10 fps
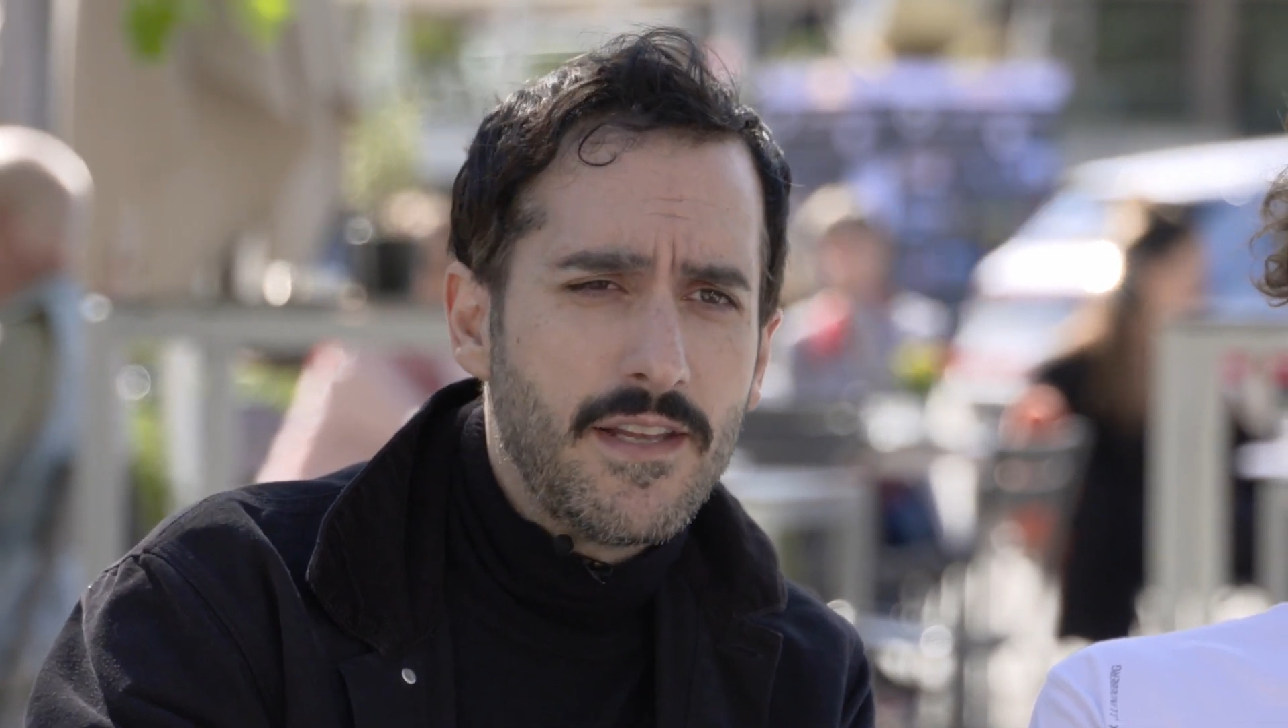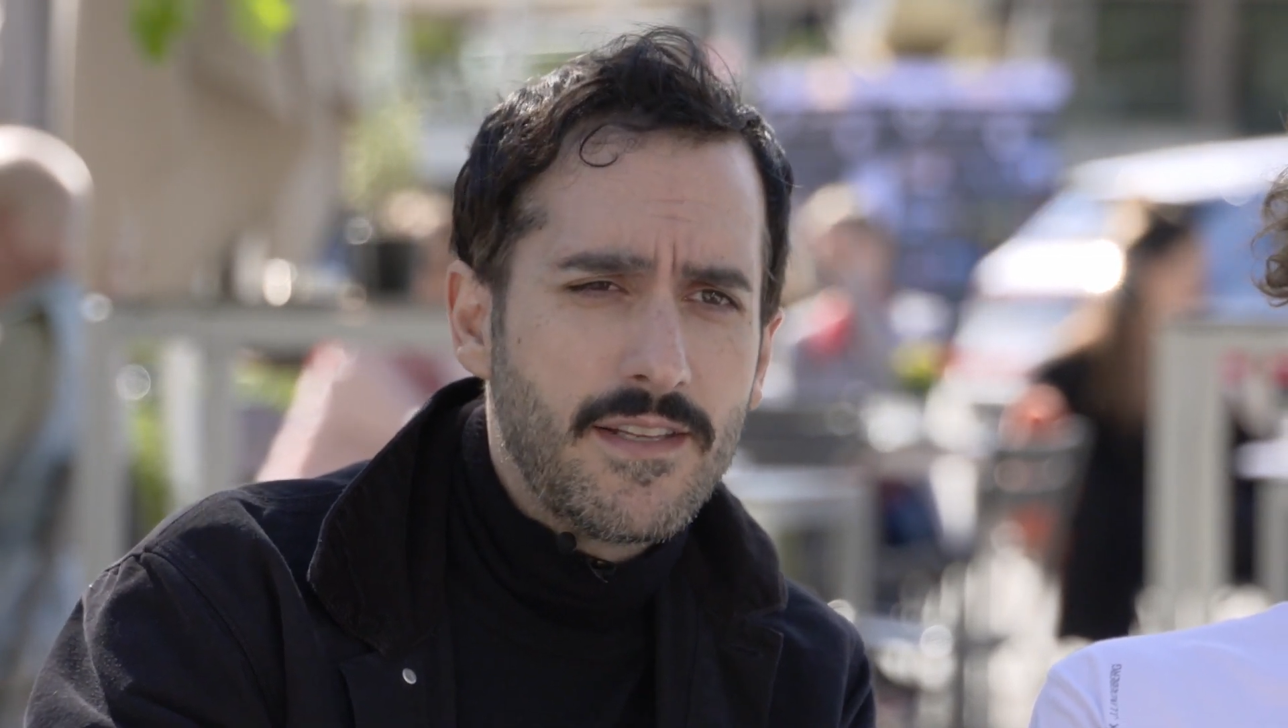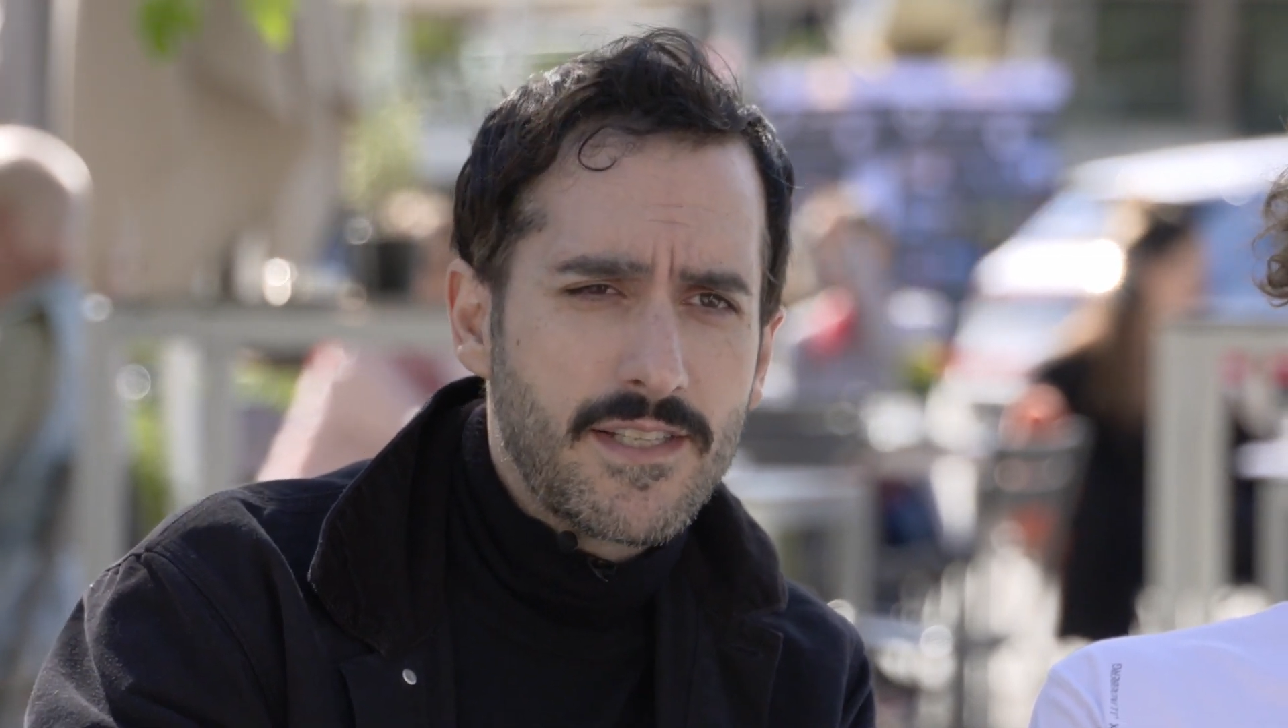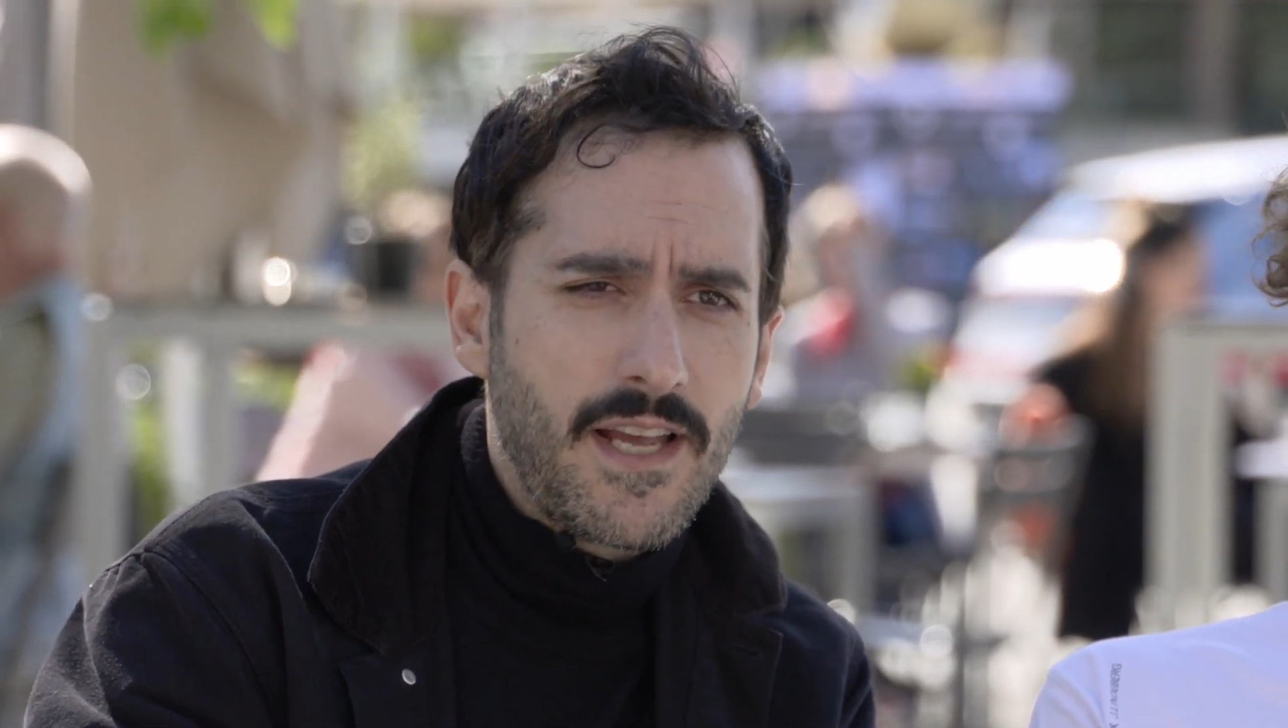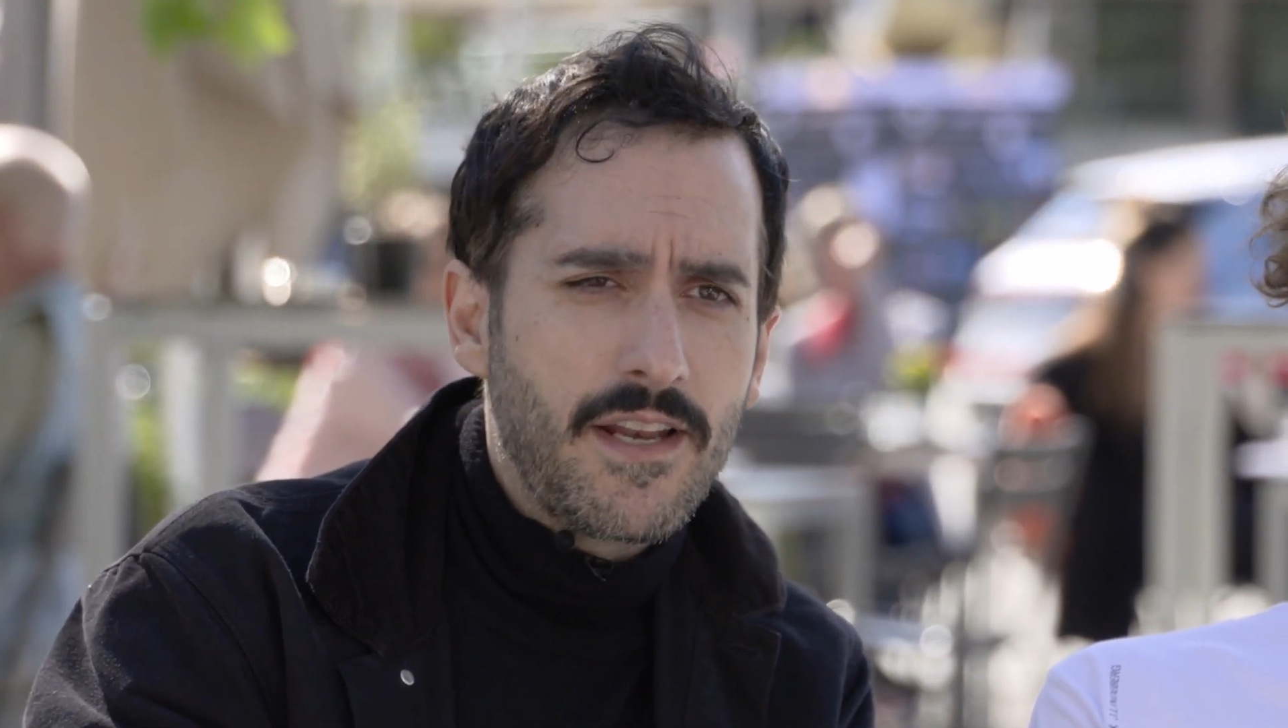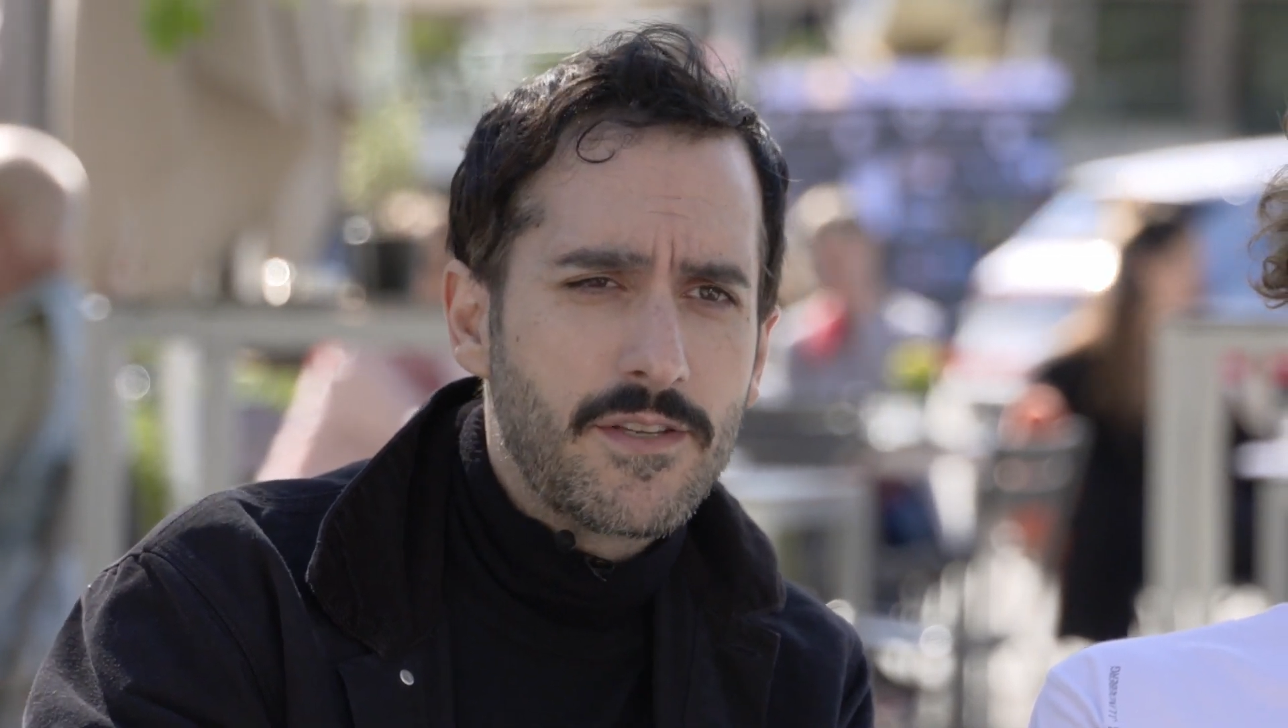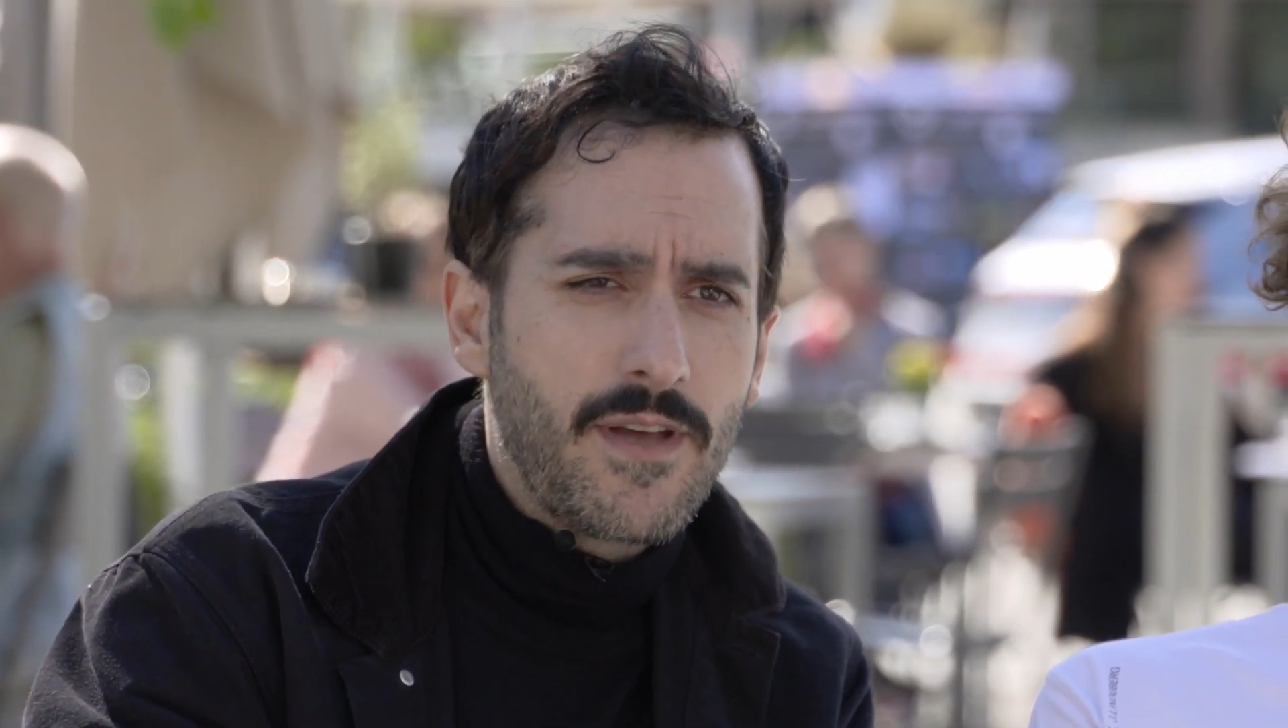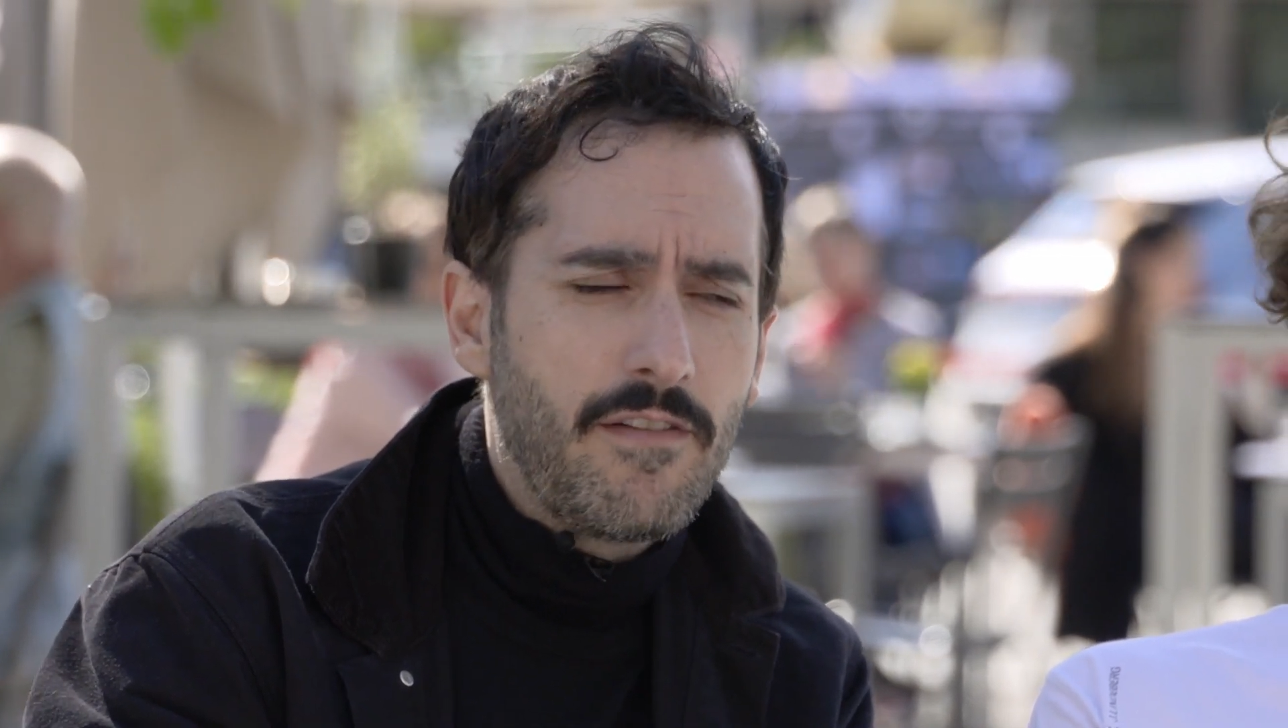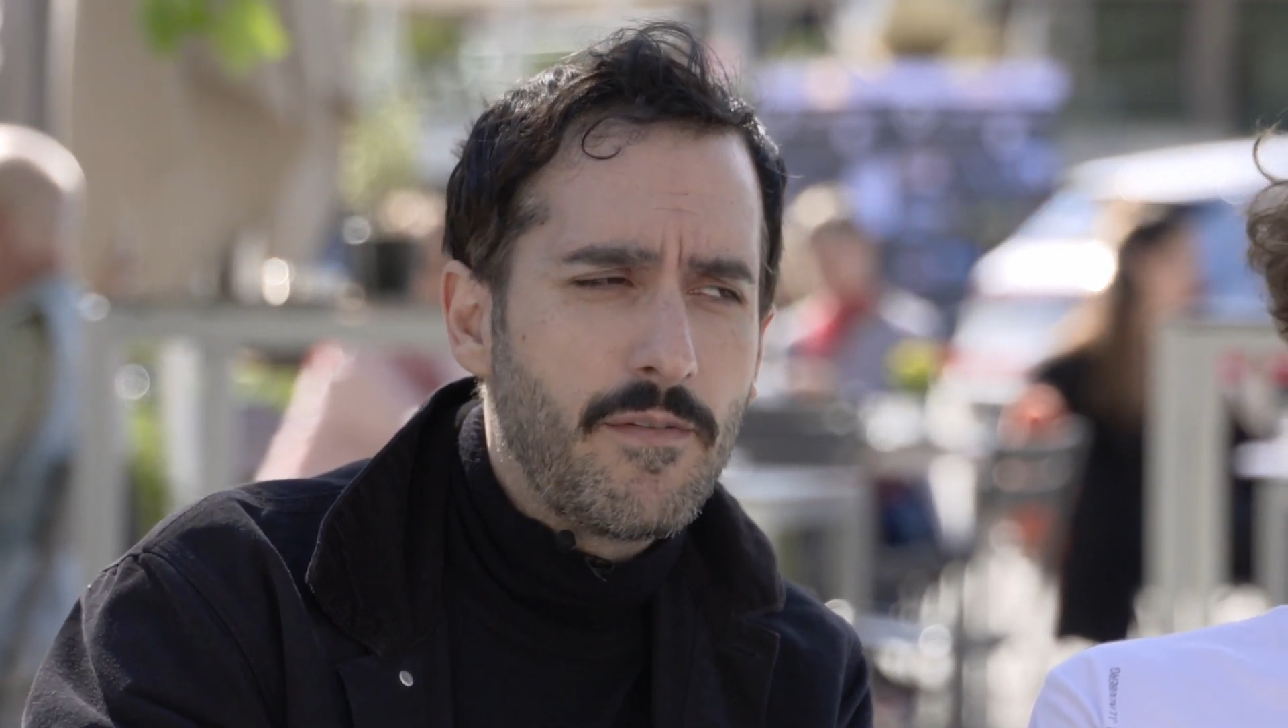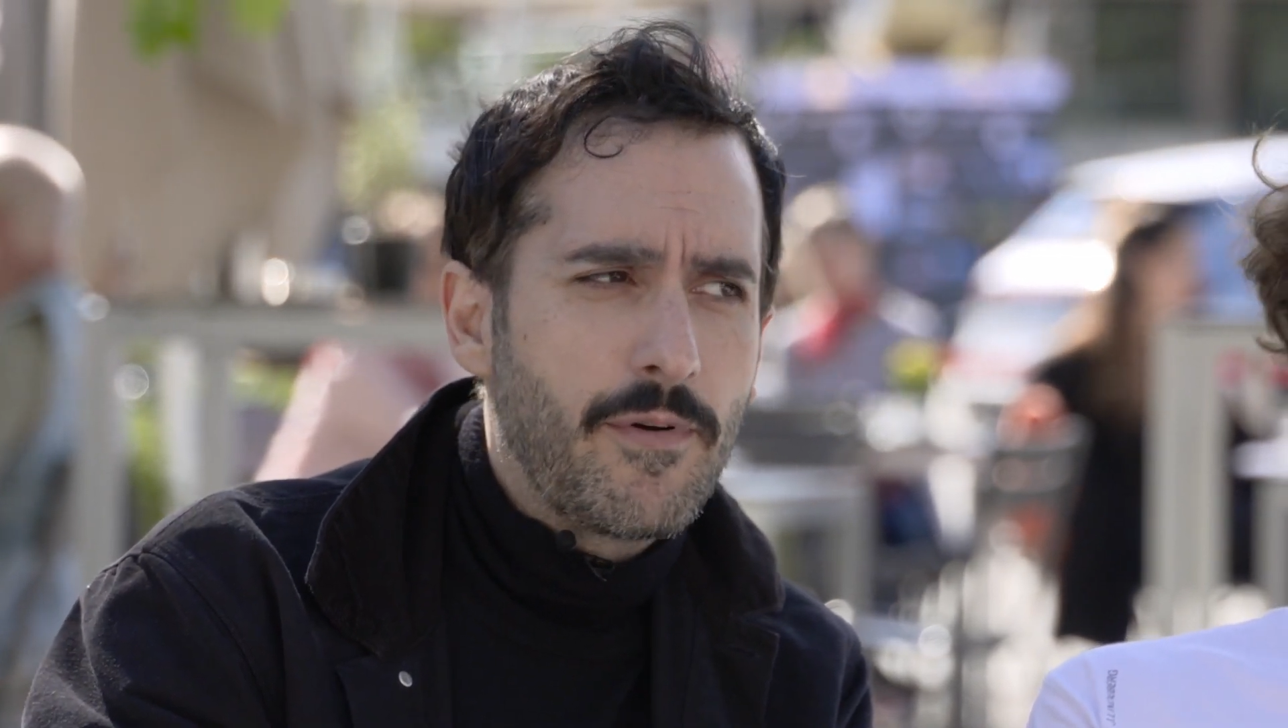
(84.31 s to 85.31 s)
decided to have a